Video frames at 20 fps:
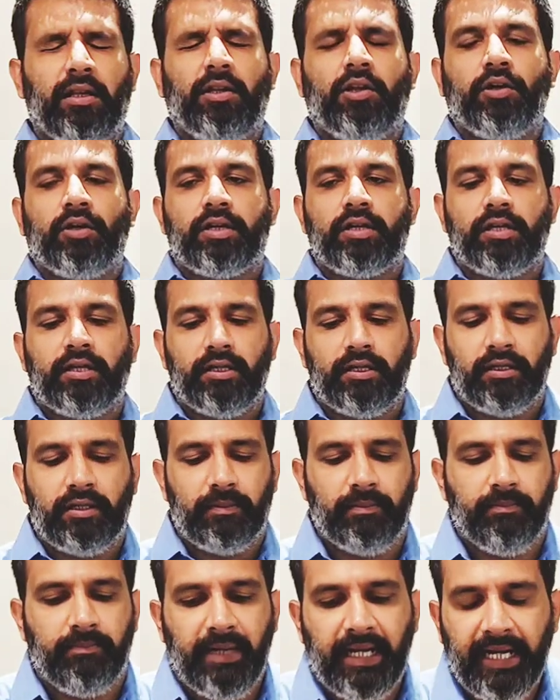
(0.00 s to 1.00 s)
Look,
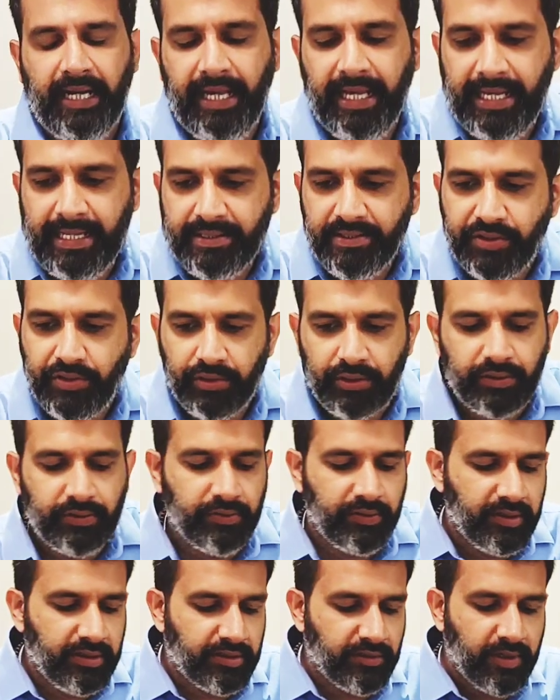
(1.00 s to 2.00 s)
my answer
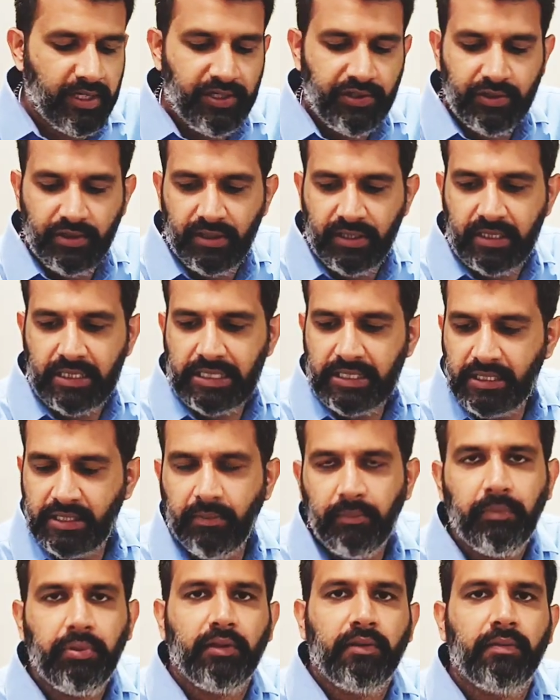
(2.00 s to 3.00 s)
to this question is
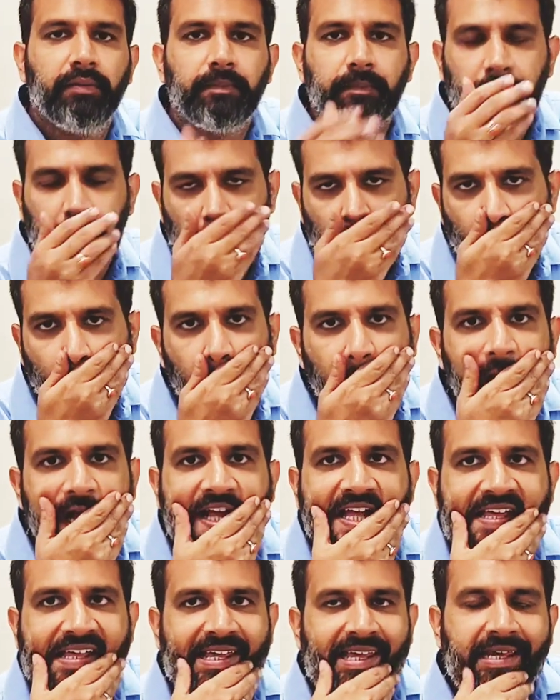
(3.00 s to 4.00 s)
simple.
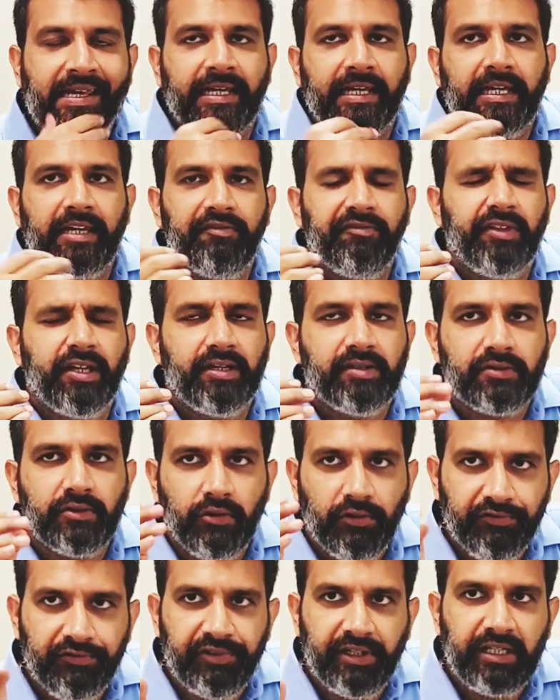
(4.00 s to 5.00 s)
If there is
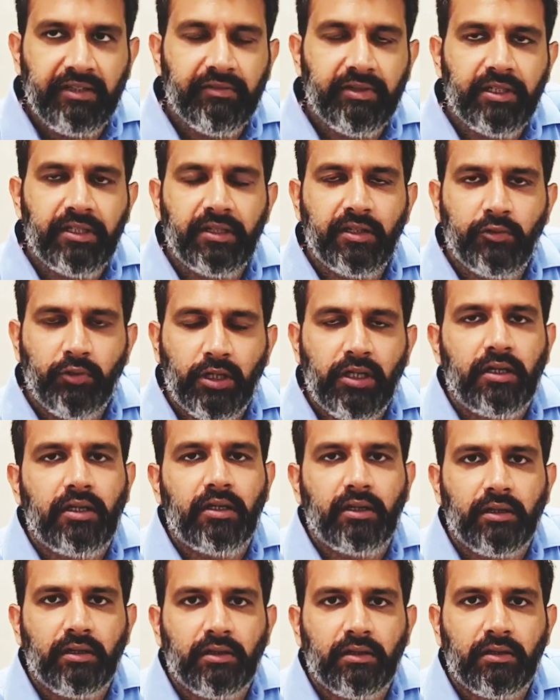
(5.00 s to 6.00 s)
no free will in the
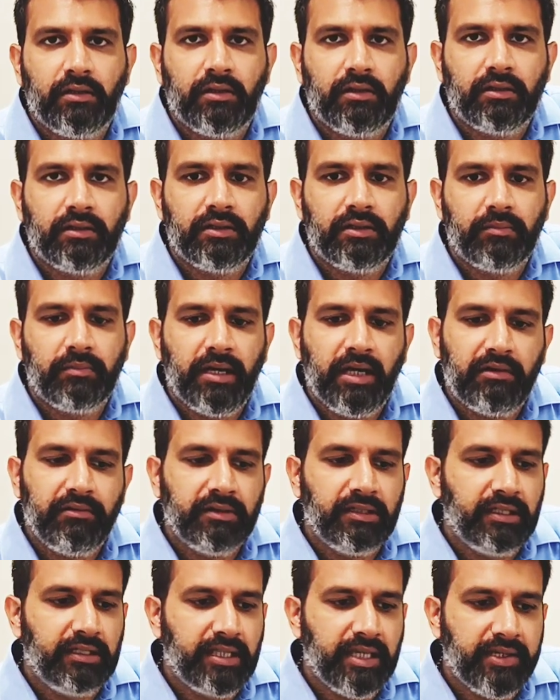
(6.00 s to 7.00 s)
world, then the
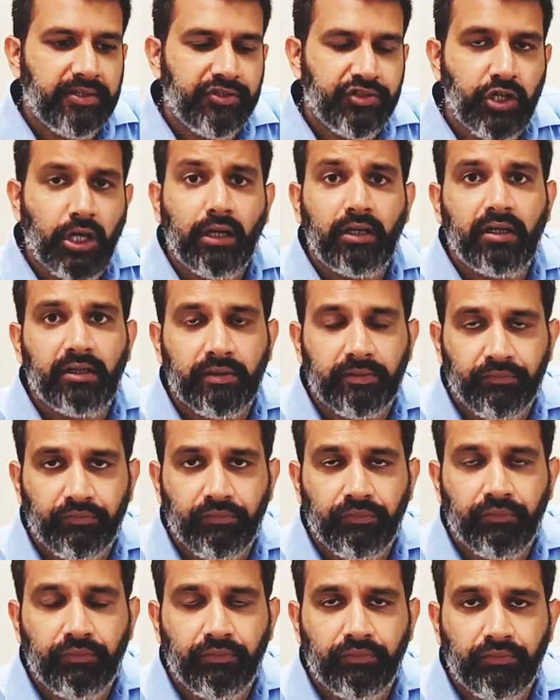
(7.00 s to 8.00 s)
Bhagavad Gita is junk.
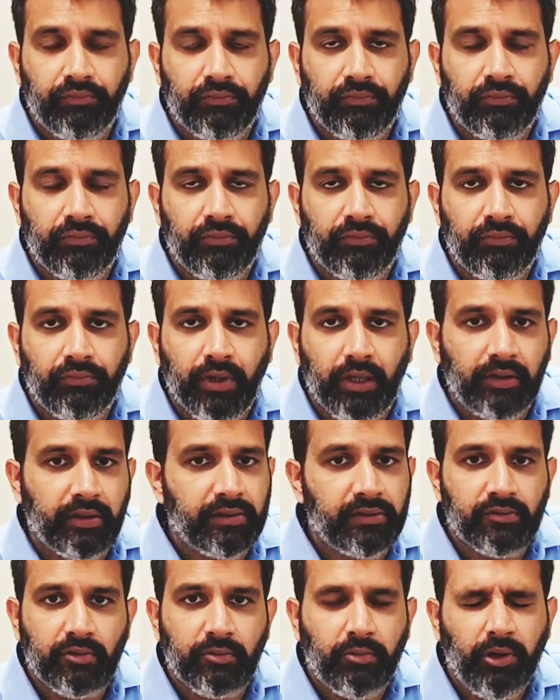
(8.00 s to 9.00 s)
And
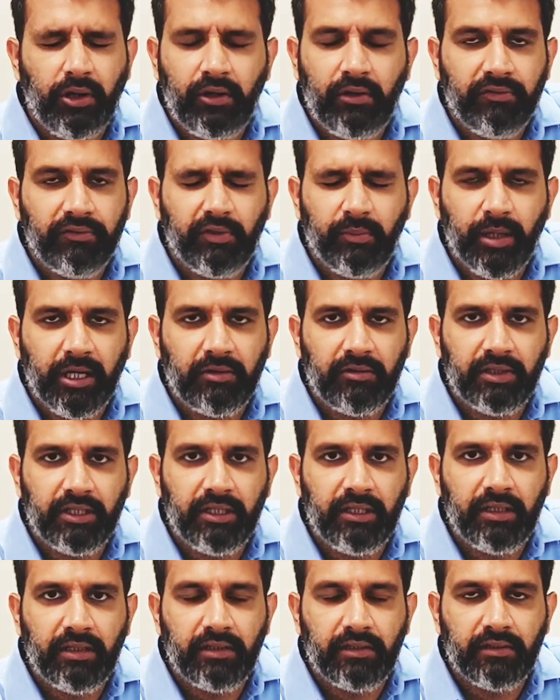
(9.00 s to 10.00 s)
there's no point of the Bhagavad
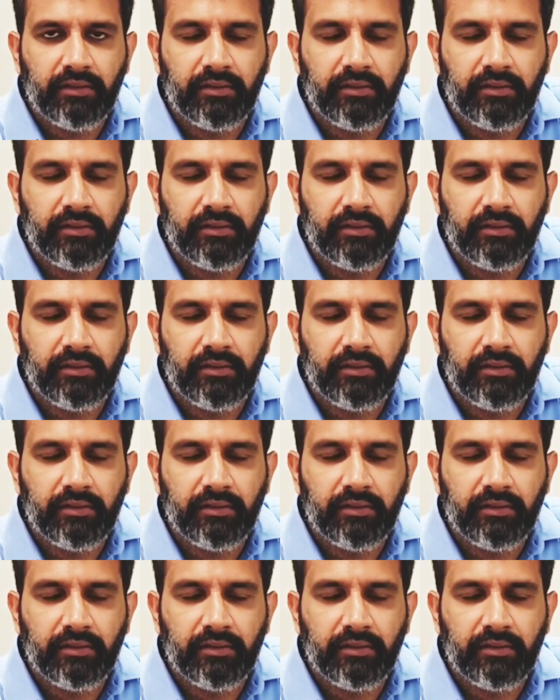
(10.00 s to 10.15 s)
Gita.